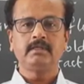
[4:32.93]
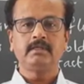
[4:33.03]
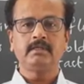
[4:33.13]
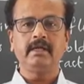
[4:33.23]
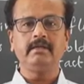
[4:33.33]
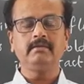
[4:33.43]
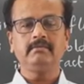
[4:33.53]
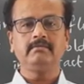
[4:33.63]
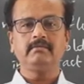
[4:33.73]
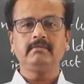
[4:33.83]

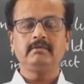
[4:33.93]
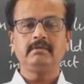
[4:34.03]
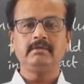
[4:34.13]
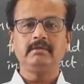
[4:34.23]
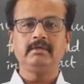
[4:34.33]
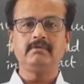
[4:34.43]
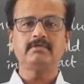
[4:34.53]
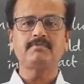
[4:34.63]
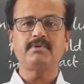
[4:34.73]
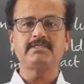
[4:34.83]
Then it was
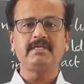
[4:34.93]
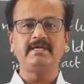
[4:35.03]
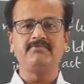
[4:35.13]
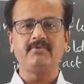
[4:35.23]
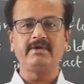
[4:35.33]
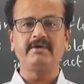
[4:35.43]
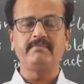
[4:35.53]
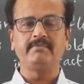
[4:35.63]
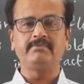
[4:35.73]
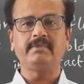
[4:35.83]
puzzling for
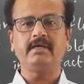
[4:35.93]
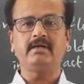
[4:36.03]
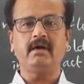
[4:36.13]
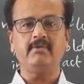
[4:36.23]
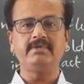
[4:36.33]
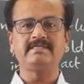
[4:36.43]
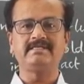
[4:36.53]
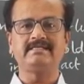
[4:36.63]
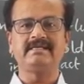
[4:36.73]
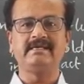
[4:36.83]
him that how is
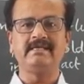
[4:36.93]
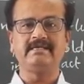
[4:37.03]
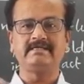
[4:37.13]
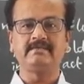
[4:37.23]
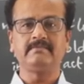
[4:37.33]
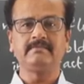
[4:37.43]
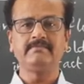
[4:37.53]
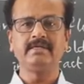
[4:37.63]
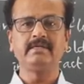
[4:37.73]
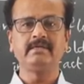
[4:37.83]
this heat
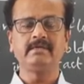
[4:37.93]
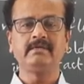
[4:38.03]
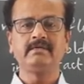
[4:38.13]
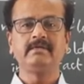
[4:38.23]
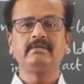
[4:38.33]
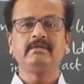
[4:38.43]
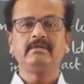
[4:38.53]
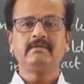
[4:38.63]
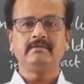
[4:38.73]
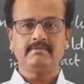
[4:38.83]
being
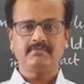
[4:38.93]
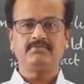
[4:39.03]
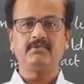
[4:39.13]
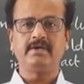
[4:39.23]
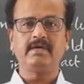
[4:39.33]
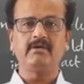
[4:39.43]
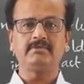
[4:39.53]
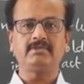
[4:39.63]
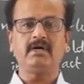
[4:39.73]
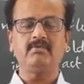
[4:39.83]
flowing out?
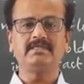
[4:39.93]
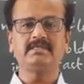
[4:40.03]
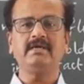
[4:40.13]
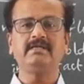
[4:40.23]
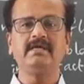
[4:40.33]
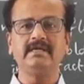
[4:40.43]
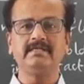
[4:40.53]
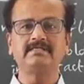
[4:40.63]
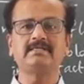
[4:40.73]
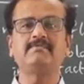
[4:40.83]
How is that heat
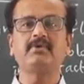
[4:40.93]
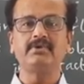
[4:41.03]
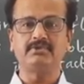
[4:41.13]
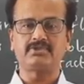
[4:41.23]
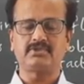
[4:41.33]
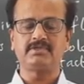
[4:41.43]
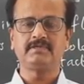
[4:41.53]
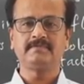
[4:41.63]
is produced?